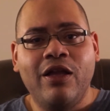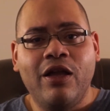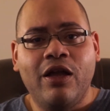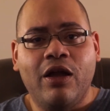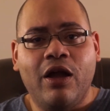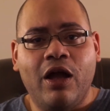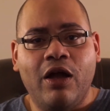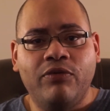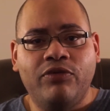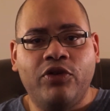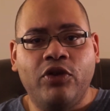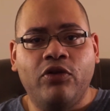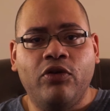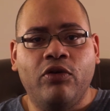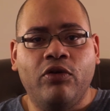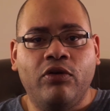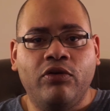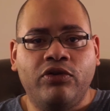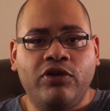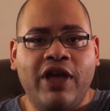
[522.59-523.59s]

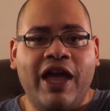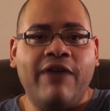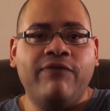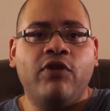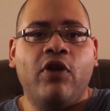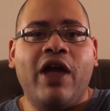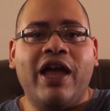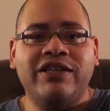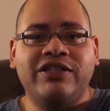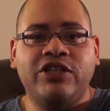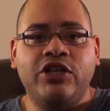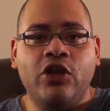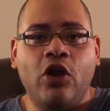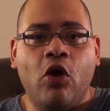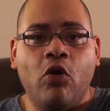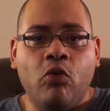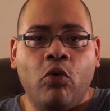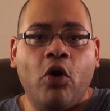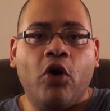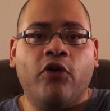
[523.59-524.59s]
to have your
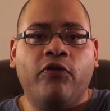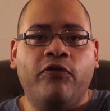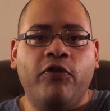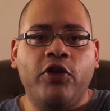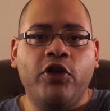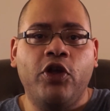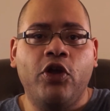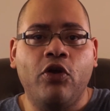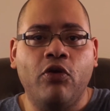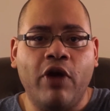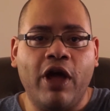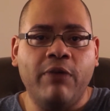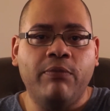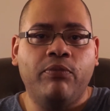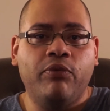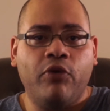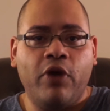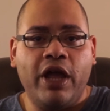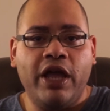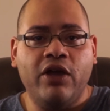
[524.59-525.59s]
SEO work for you and
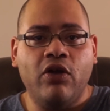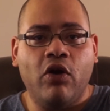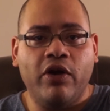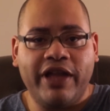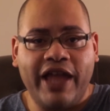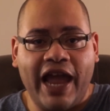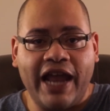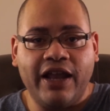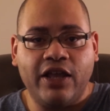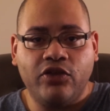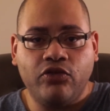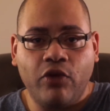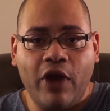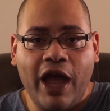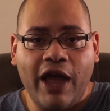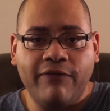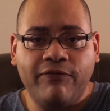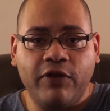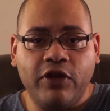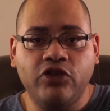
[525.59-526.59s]
bring organic
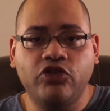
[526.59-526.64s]
traffic.